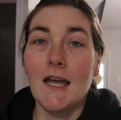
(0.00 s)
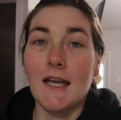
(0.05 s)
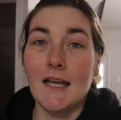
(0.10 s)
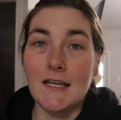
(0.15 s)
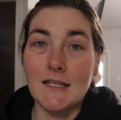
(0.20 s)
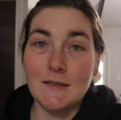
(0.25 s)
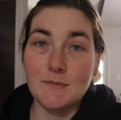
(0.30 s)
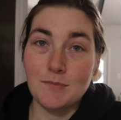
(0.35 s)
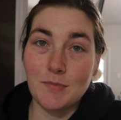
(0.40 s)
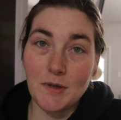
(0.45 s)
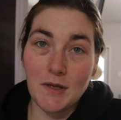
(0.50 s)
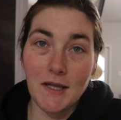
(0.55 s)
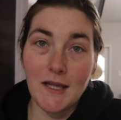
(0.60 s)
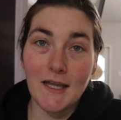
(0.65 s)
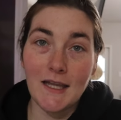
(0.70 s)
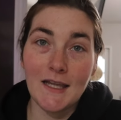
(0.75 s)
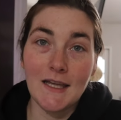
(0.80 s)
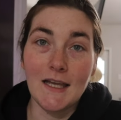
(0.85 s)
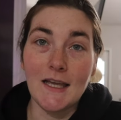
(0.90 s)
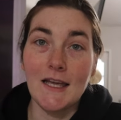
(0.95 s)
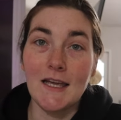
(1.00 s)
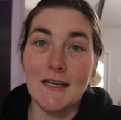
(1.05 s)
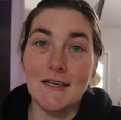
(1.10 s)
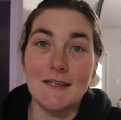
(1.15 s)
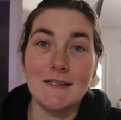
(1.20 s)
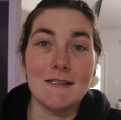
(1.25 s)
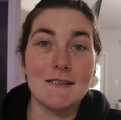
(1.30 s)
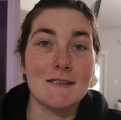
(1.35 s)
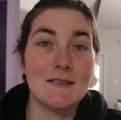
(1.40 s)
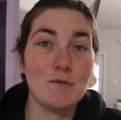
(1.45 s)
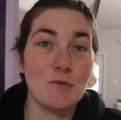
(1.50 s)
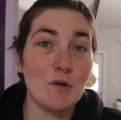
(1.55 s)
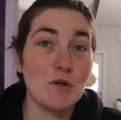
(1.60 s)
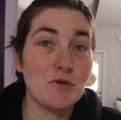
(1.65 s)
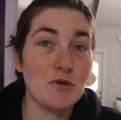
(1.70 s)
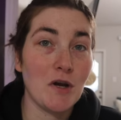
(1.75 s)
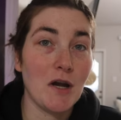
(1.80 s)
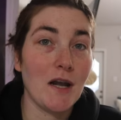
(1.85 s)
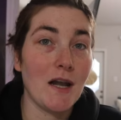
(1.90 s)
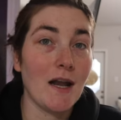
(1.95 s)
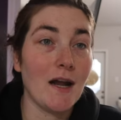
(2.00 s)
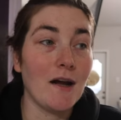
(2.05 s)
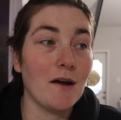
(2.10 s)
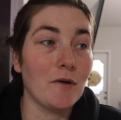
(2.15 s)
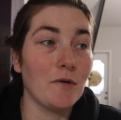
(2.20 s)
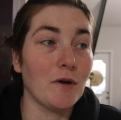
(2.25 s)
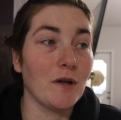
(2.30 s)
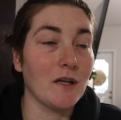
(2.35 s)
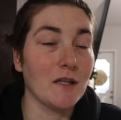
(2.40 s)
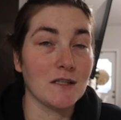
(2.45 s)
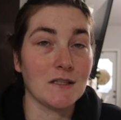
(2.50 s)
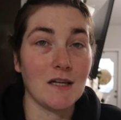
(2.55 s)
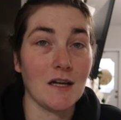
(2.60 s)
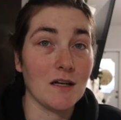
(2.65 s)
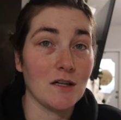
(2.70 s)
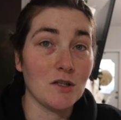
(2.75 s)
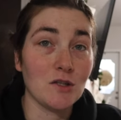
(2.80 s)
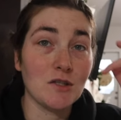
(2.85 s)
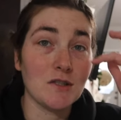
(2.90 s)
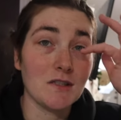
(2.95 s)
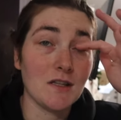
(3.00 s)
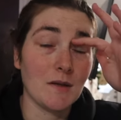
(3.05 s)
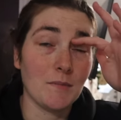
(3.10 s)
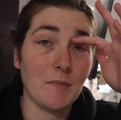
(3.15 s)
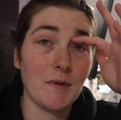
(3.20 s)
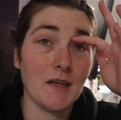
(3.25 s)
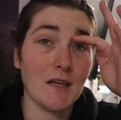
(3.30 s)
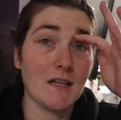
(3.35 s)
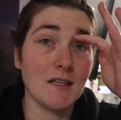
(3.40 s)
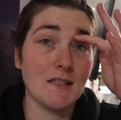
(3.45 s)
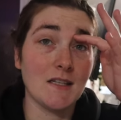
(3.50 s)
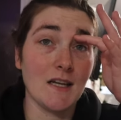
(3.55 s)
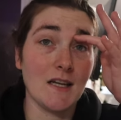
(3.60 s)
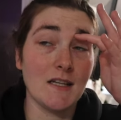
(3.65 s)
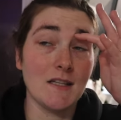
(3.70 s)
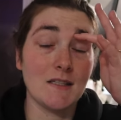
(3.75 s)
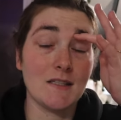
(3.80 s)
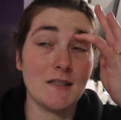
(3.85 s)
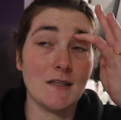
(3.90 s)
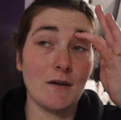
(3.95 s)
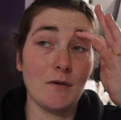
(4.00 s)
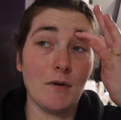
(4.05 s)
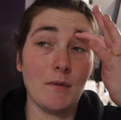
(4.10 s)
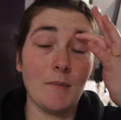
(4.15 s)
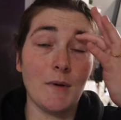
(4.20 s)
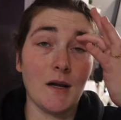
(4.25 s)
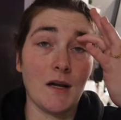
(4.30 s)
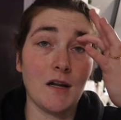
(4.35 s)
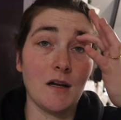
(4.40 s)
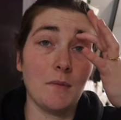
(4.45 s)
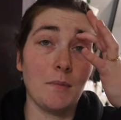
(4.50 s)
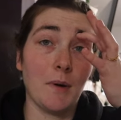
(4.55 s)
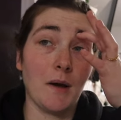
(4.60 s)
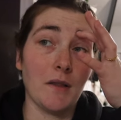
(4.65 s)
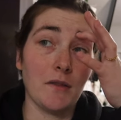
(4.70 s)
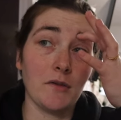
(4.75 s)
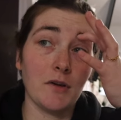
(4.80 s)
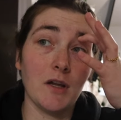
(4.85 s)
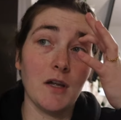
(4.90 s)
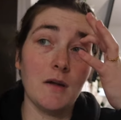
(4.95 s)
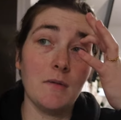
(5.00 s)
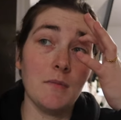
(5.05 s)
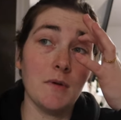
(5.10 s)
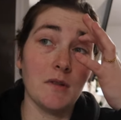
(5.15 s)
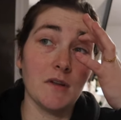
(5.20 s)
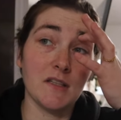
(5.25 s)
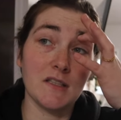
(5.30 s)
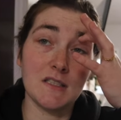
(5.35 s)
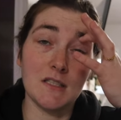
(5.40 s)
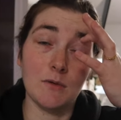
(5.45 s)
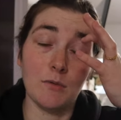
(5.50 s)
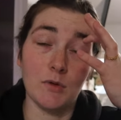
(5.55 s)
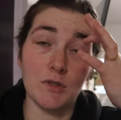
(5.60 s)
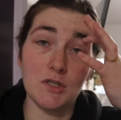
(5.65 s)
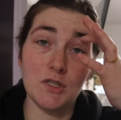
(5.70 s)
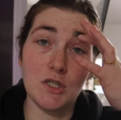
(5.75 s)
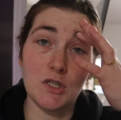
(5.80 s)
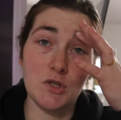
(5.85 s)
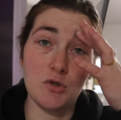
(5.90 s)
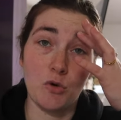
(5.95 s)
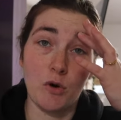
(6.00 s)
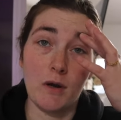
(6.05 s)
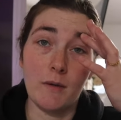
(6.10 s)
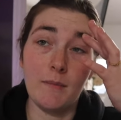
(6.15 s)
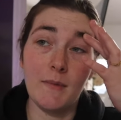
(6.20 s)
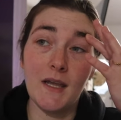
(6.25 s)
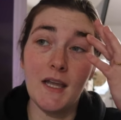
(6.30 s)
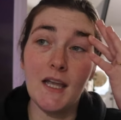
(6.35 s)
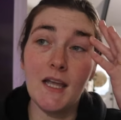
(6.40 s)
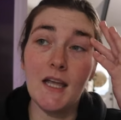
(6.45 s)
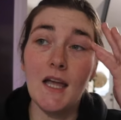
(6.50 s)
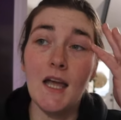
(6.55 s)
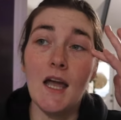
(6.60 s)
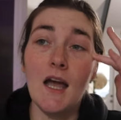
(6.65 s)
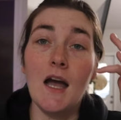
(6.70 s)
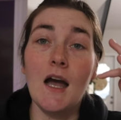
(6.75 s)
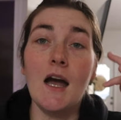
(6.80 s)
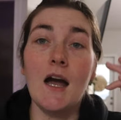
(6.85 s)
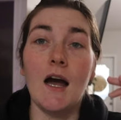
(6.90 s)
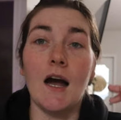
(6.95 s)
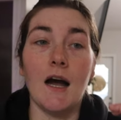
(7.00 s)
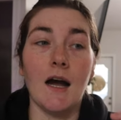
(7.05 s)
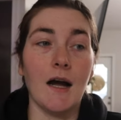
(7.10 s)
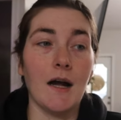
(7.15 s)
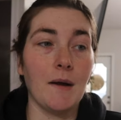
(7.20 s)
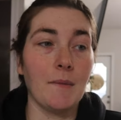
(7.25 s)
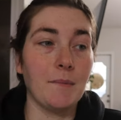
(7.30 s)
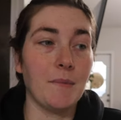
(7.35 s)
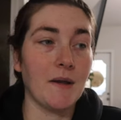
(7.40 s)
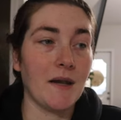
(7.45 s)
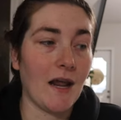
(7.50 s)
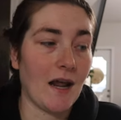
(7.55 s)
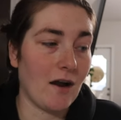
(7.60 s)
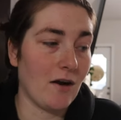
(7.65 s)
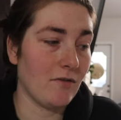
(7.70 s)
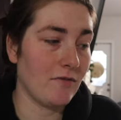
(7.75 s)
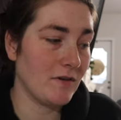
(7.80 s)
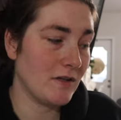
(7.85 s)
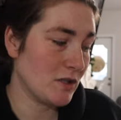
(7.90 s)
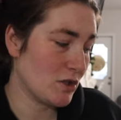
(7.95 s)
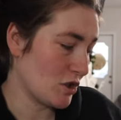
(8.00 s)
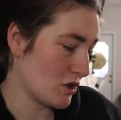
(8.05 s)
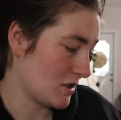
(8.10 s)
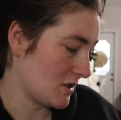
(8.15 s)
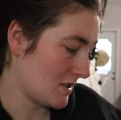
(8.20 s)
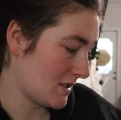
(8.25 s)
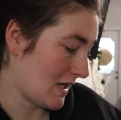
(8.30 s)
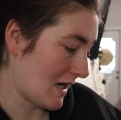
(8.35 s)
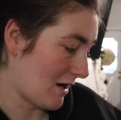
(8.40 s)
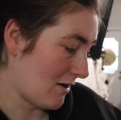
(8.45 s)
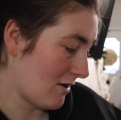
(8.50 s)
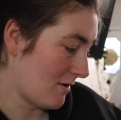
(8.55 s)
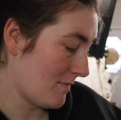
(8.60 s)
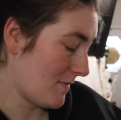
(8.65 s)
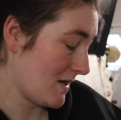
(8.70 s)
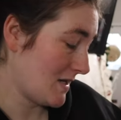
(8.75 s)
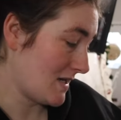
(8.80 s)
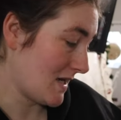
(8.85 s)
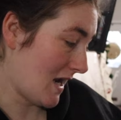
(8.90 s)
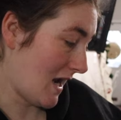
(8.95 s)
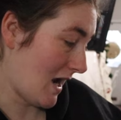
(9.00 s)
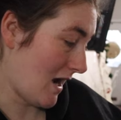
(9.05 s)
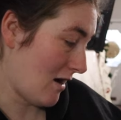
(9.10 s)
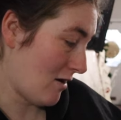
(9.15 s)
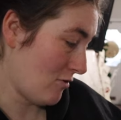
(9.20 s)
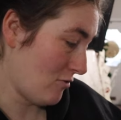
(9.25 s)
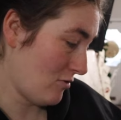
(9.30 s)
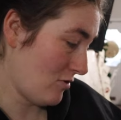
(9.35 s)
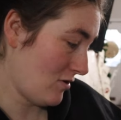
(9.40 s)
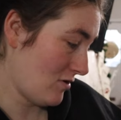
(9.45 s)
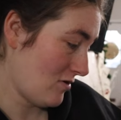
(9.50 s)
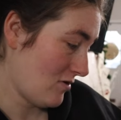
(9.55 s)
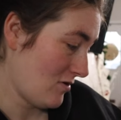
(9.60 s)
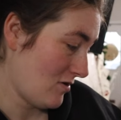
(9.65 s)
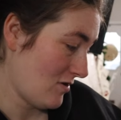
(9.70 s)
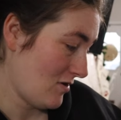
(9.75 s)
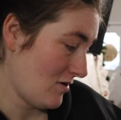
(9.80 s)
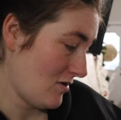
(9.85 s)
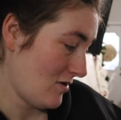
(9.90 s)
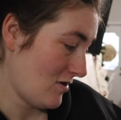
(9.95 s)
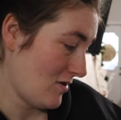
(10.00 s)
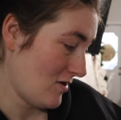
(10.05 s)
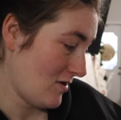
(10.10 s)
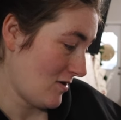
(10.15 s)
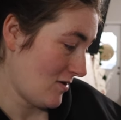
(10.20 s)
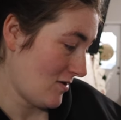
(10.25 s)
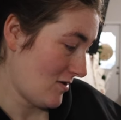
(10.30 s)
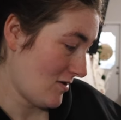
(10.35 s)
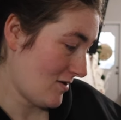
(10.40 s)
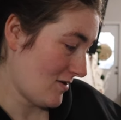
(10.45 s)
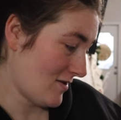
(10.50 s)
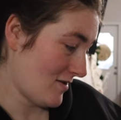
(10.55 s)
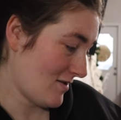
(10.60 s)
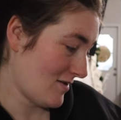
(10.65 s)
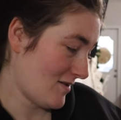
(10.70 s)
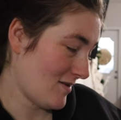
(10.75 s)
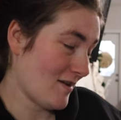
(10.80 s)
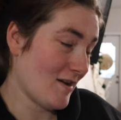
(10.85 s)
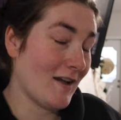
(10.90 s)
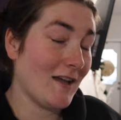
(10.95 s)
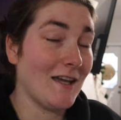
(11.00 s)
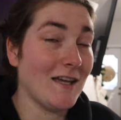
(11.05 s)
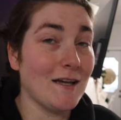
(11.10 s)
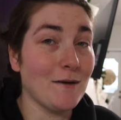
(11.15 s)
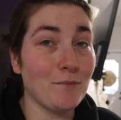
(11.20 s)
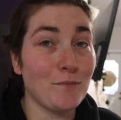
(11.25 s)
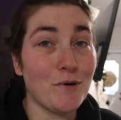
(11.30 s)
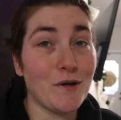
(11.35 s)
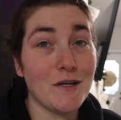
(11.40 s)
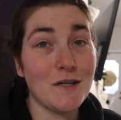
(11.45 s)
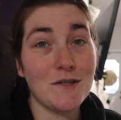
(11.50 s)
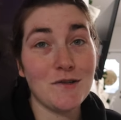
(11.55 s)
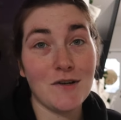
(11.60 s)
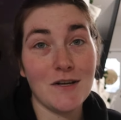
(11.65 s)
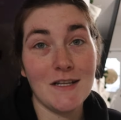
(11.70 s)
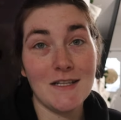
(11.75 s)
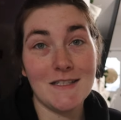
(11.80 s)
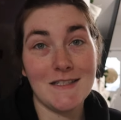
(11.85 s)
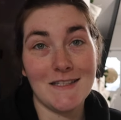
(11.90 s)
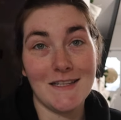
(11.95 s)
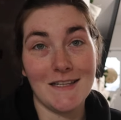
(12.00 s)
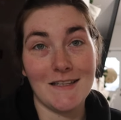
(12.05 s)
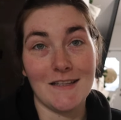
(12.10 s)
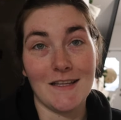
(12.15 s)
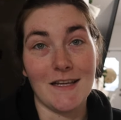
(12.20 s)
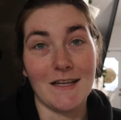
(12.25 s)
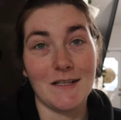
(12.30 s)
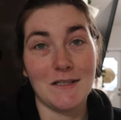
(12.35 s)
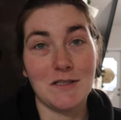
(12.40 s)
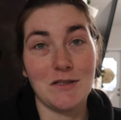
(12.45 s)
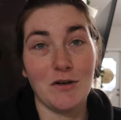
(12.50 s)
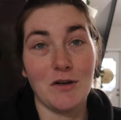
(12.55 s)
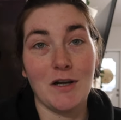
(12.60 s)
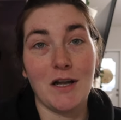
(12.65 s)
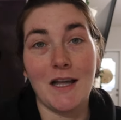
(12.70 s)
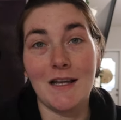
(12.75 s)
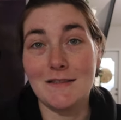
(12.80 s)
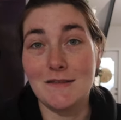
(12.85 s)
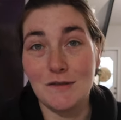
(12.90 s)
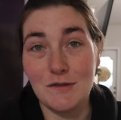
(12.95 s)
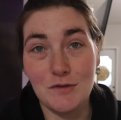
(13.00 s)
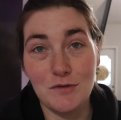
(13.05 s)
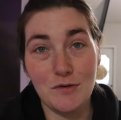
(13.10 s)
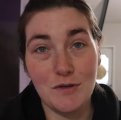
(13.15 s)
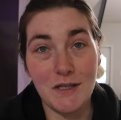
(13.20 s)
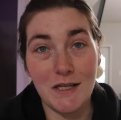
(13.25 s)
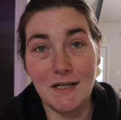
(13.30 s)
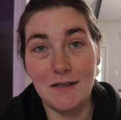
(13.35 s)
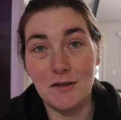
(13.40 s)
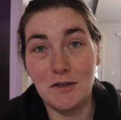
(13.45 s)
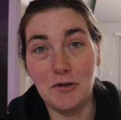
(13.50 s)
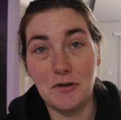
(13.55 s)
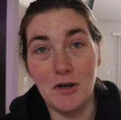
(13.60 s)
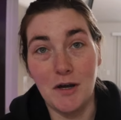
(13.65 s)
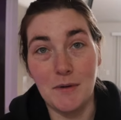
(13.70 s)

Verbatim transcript: He's playing his Switch right now and he's kind of just like being content, so I'm not gonna bother him unless he wants to join me. Um, but Alfie is just staring me down. He, I'm pretty sure he's teething, so I guess I'll do like a little